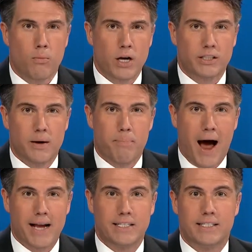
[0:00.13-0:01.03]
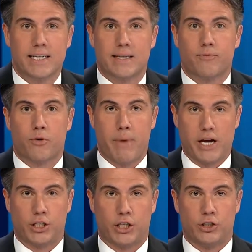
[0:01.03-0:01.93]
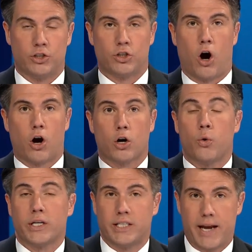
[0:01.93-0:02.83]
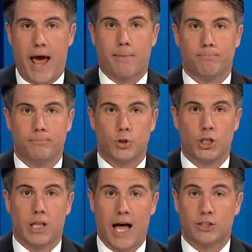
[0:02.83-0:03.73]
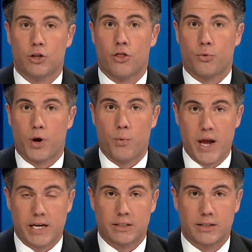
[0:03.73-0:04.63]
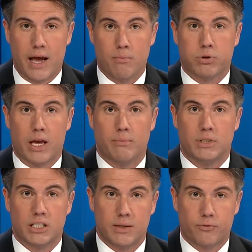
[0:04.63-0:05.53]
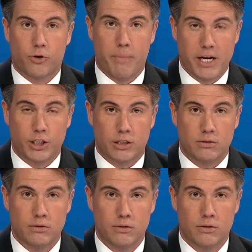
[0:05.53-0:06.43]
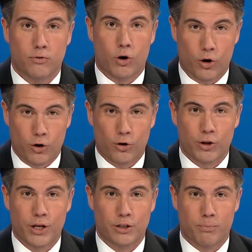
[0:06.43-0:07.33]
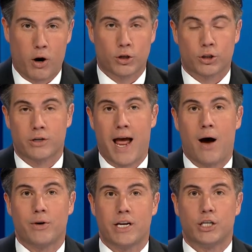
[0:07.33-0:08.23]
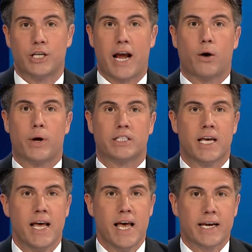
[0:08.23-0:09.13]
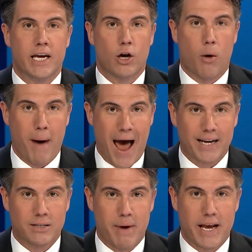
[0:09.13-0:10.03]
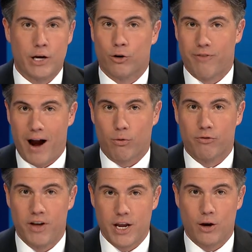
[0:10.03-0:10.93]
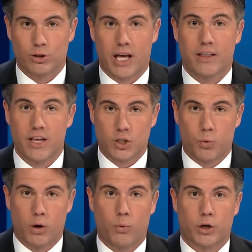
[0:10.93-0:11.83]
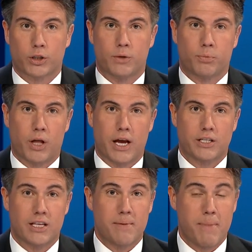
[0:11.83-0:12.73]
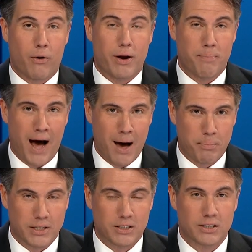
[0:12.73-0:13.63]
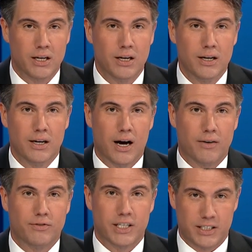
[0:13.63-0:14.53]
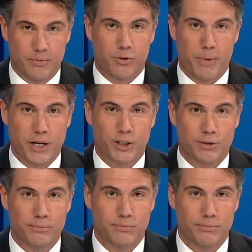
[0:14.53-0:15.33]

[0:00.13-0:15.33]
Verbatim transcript: President Biden's disinformation czar quit today. She lasted three weeks and blamed disinformation for her early departure. Now, Nina Jankowicz can go back to making her viral videos like this one, where she plays the Mary Poppins of disinformation.